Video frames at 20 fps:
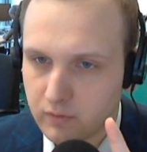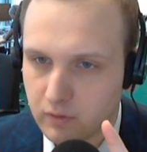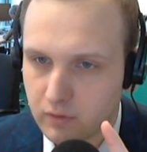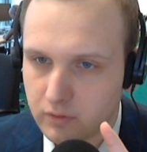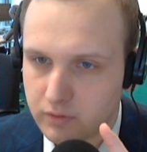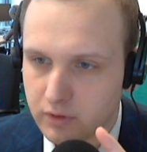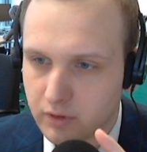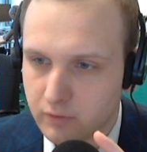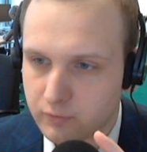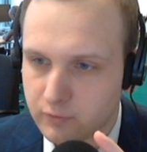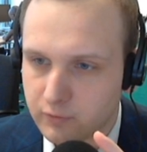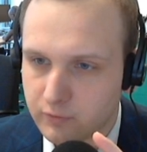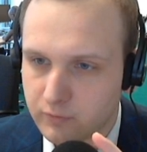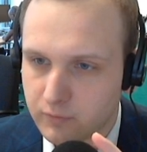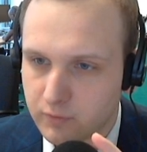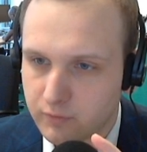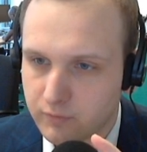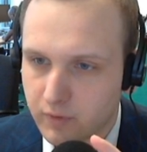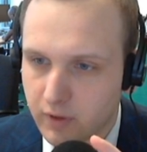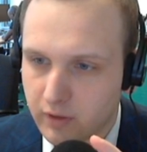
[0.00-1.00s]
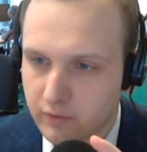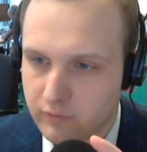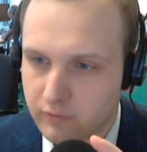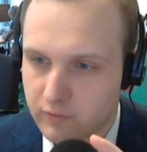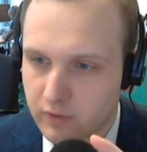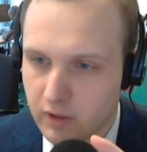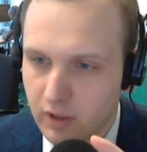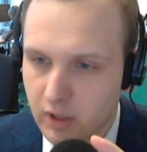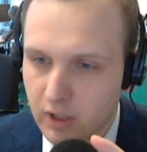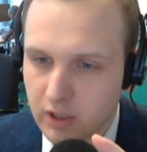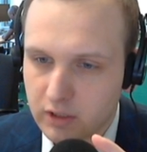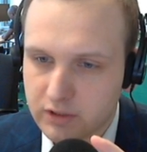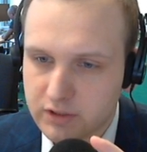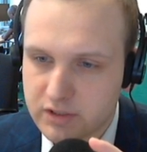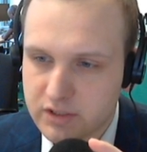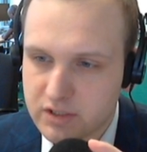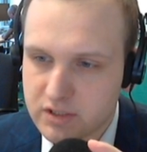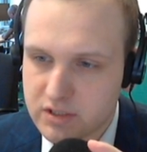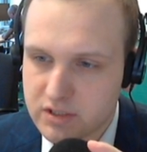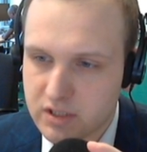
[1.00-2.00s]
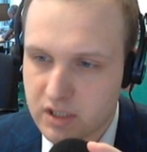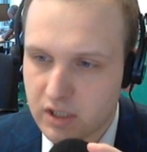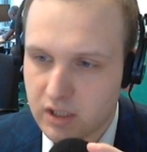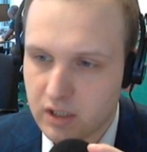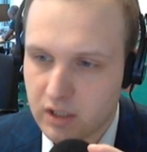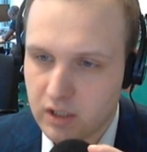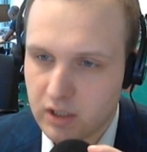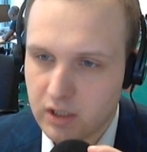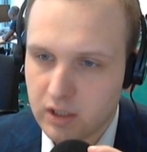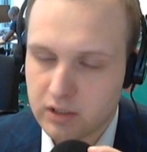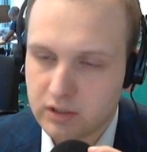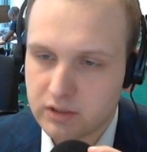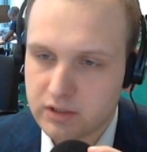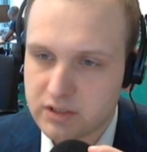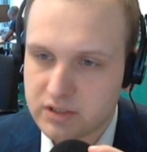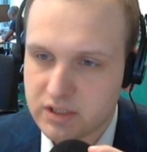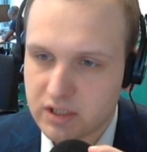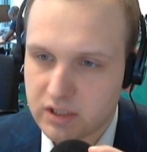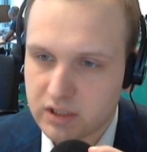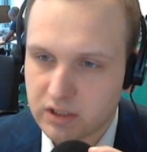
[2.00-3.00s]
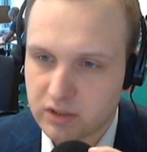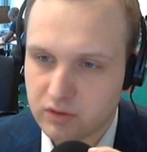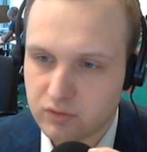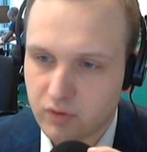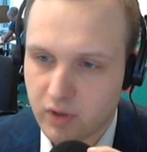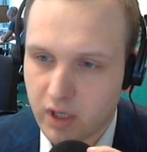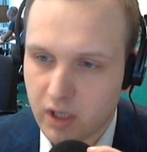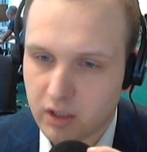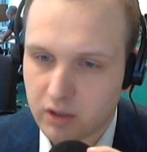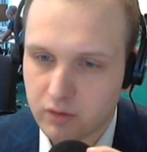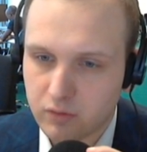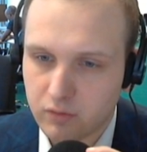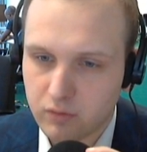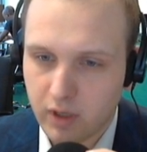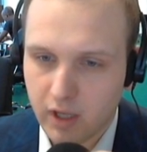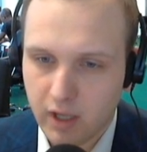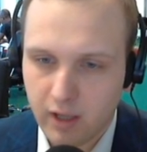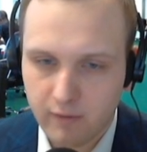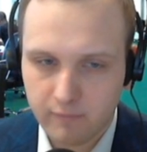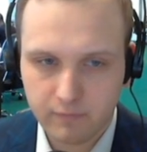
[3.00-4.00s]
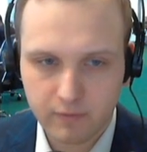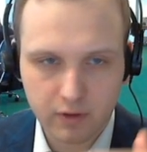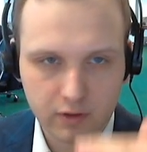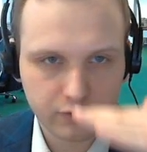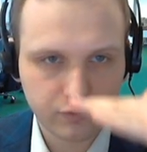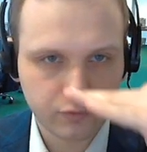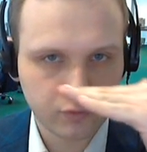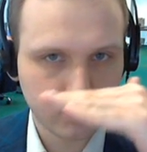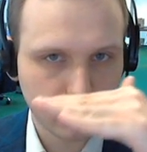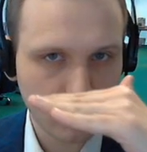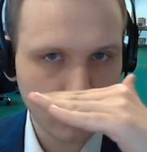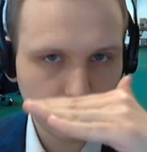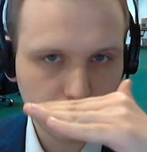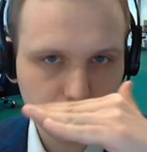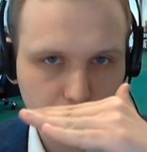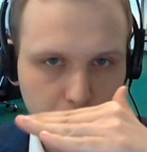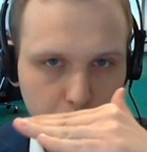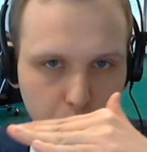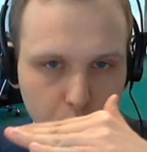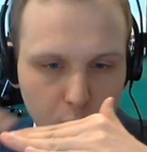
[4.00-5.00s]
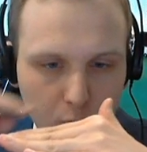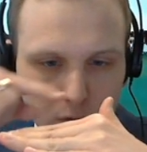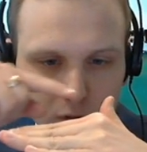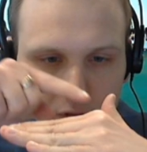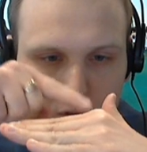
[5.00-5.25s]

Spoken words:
That was the Swiss franc. See, this is a descending triangle. You have a strong support.